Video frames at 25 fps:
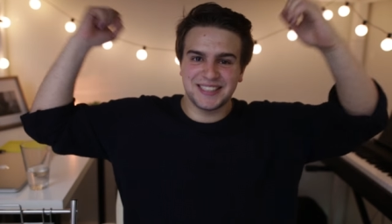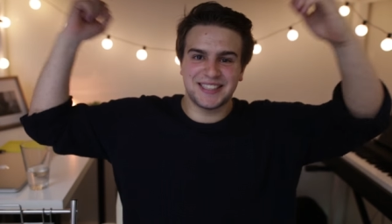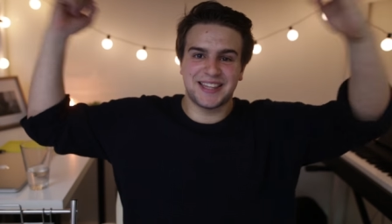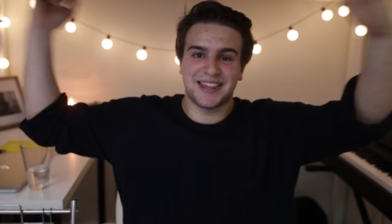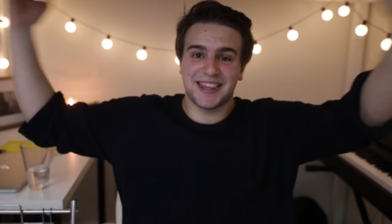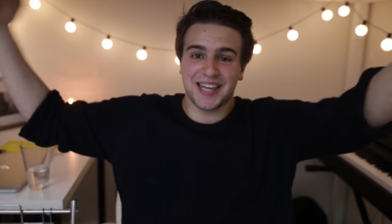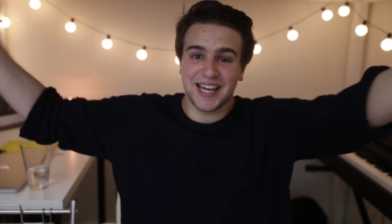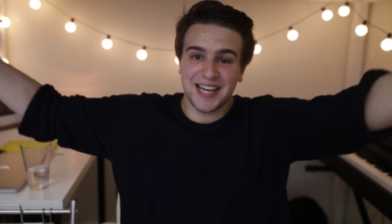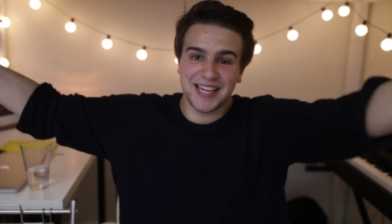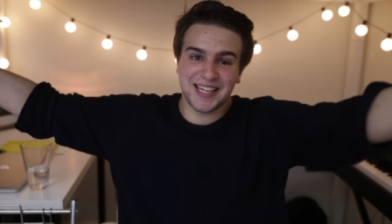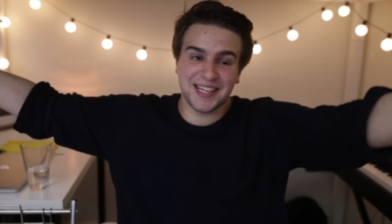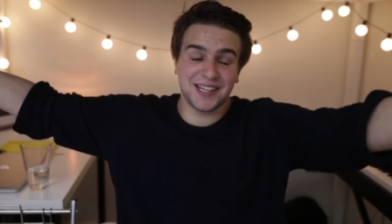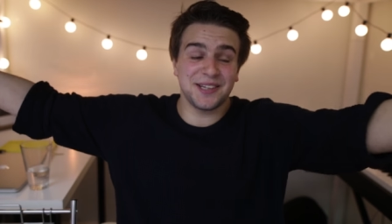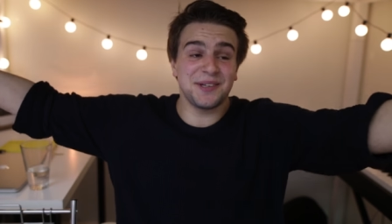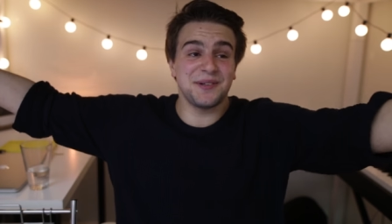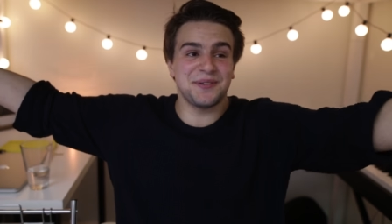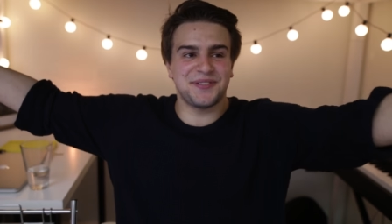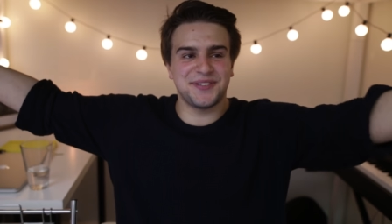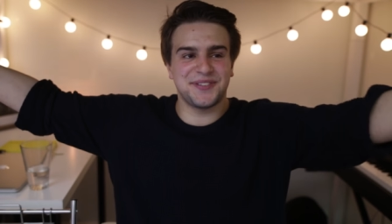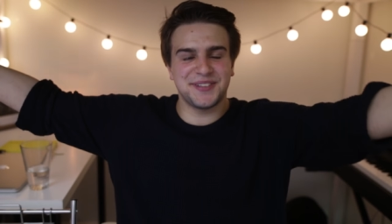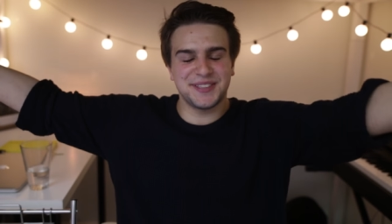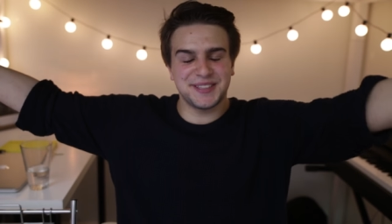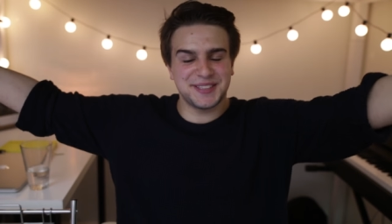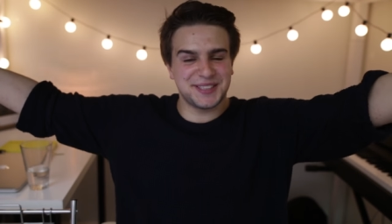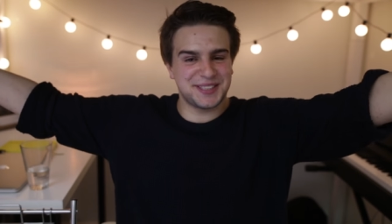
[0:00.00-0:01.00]
thank you
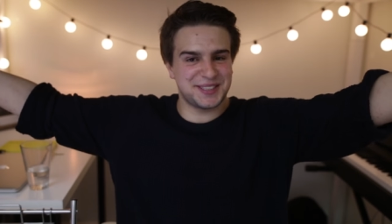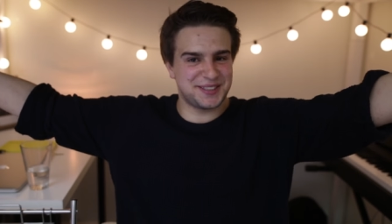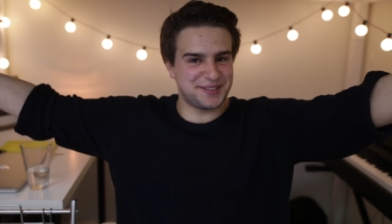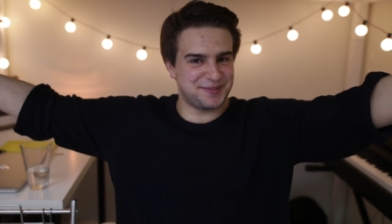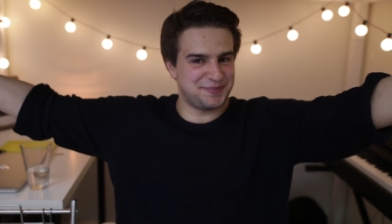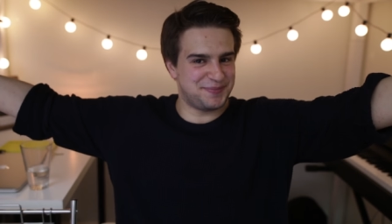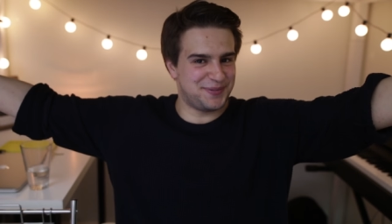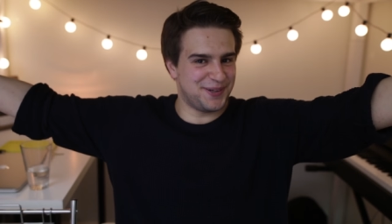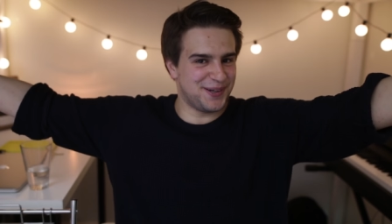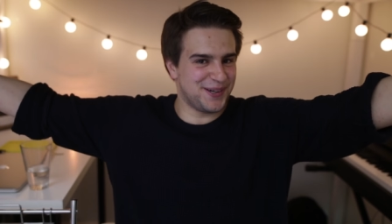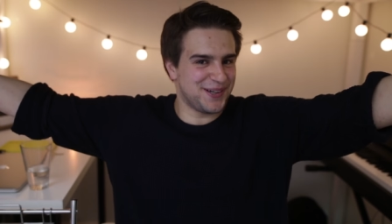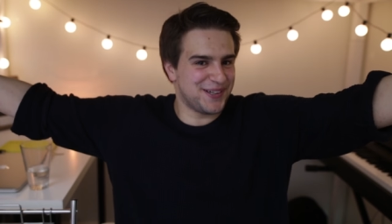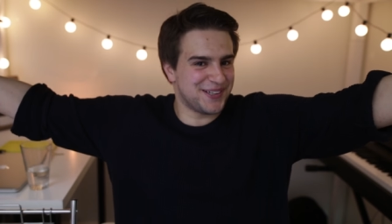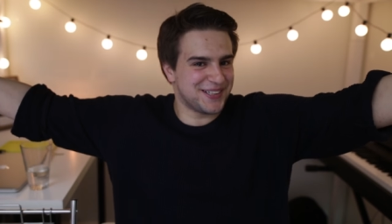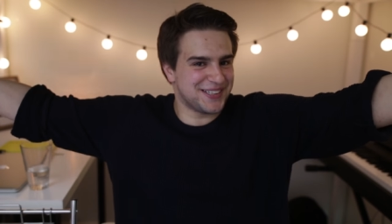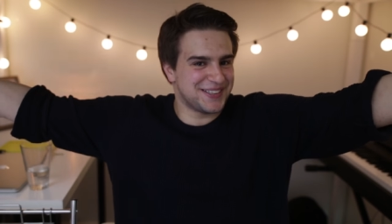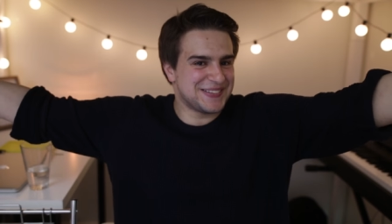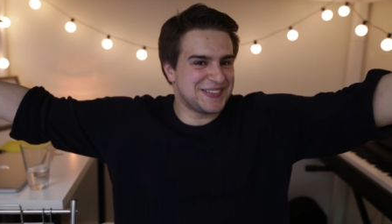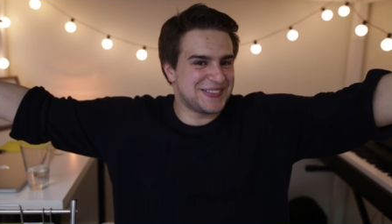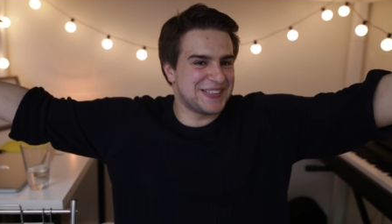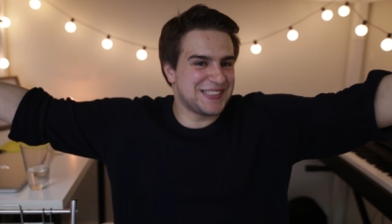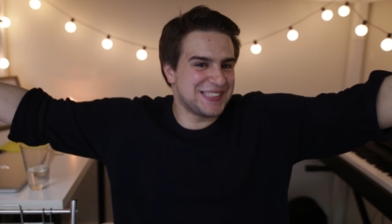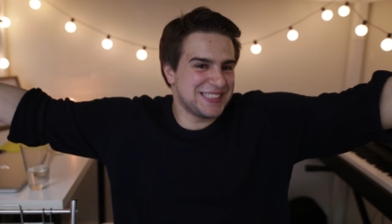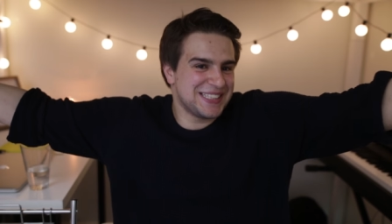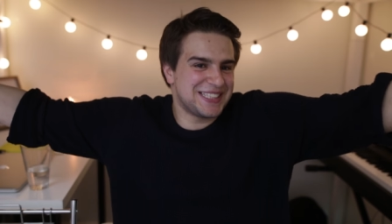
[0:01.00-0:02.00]
for the
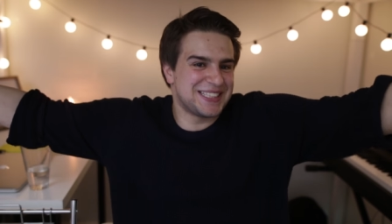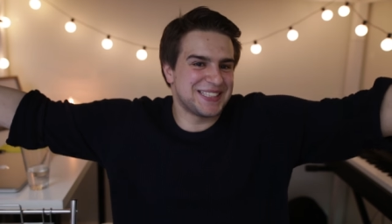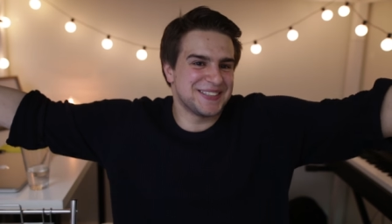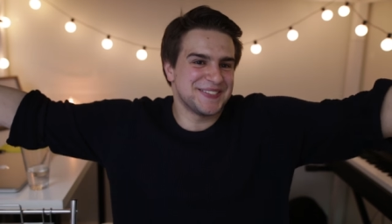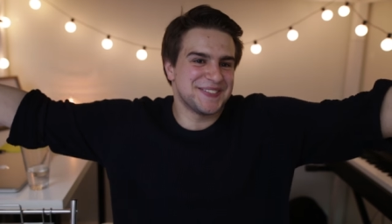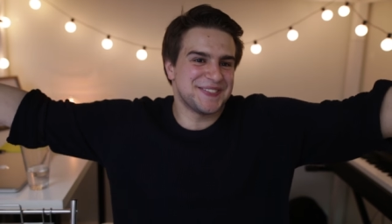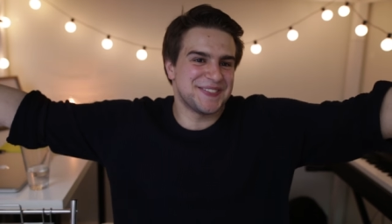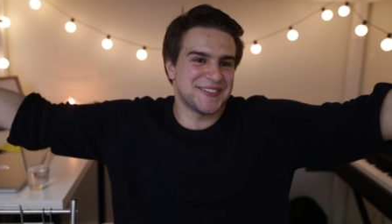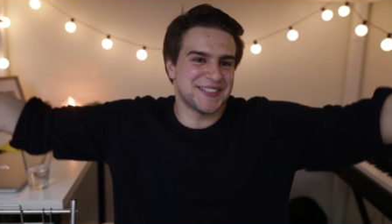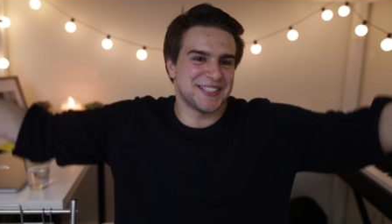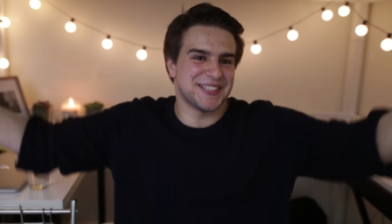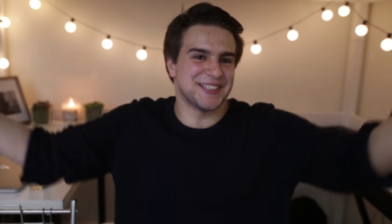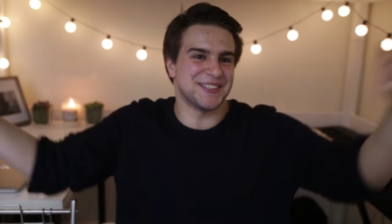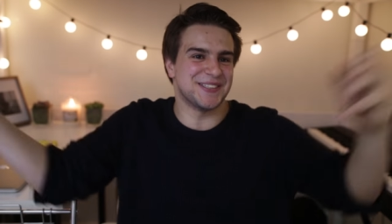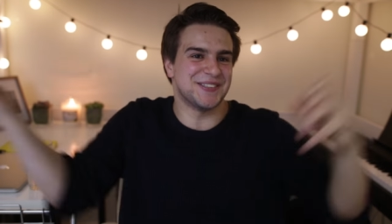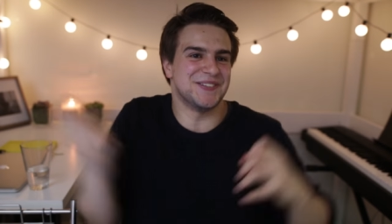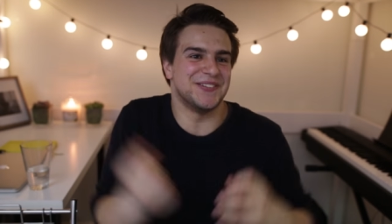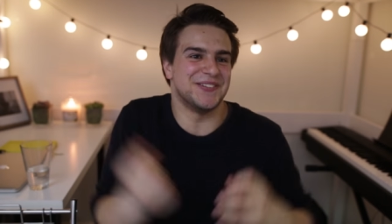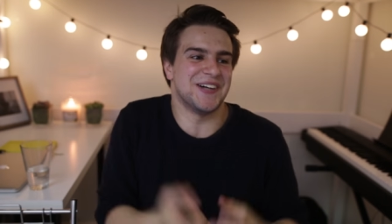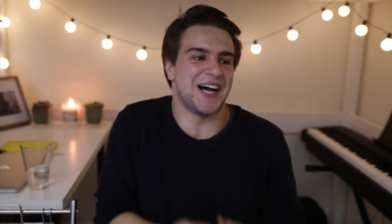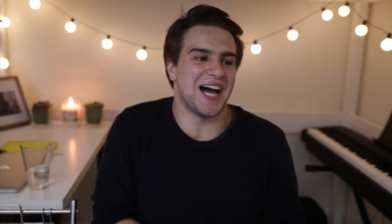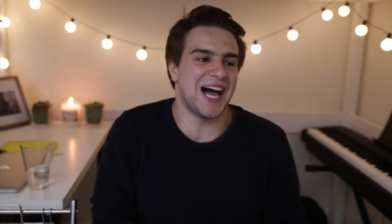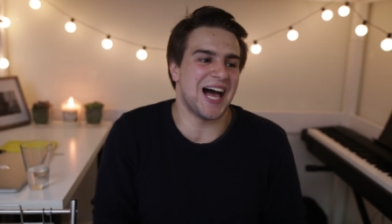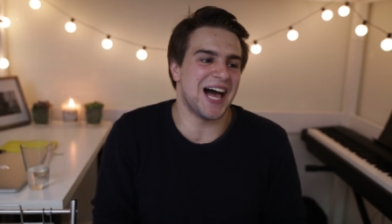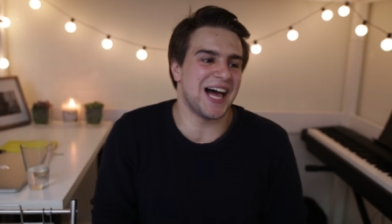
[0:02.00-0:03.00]
support for the
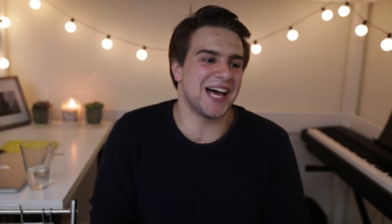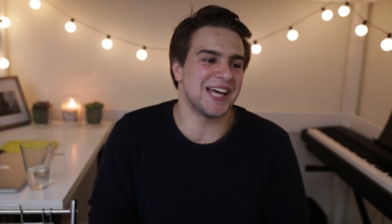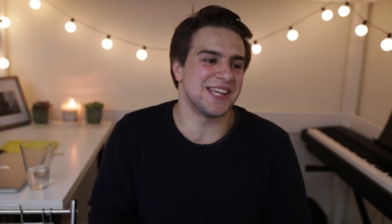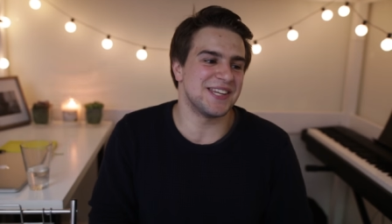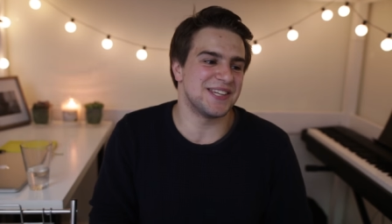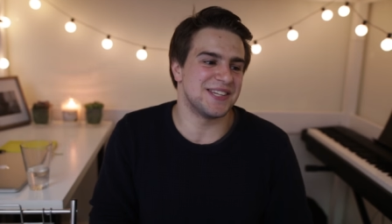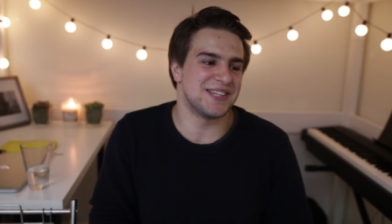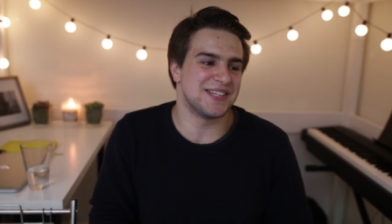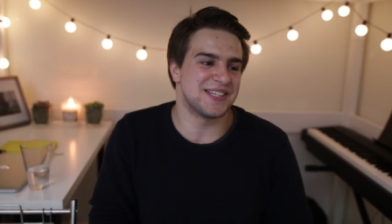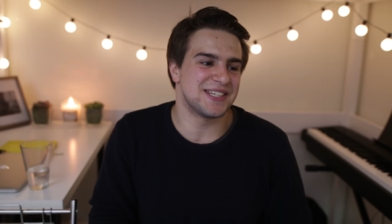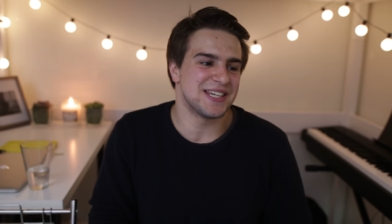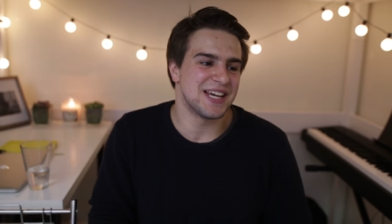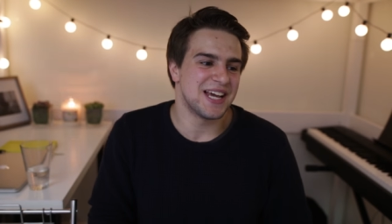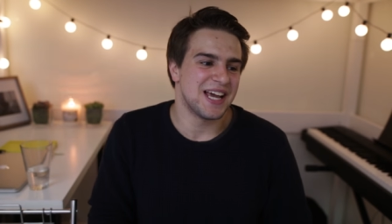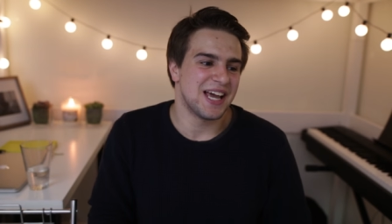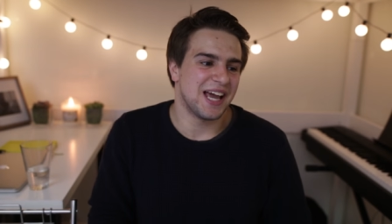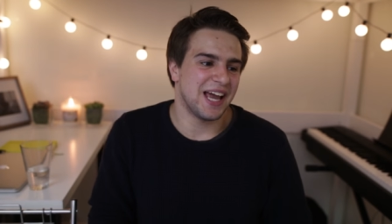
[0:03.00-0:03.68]
film and